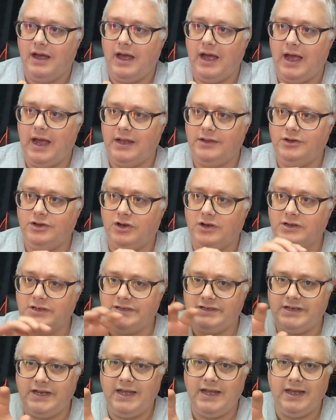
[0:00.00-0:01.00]
and you can
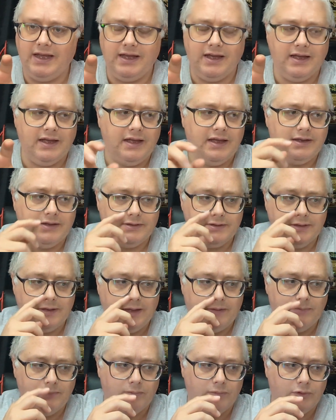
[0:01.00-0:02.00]
see
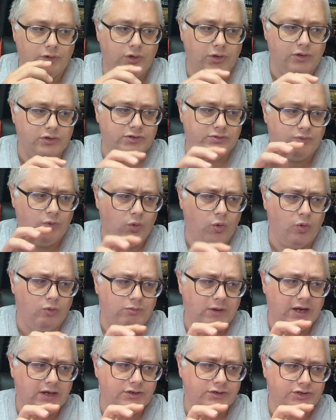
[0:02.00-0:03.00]
it looks
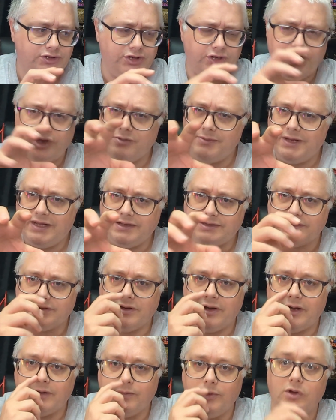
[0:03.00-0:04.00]
almost human inside.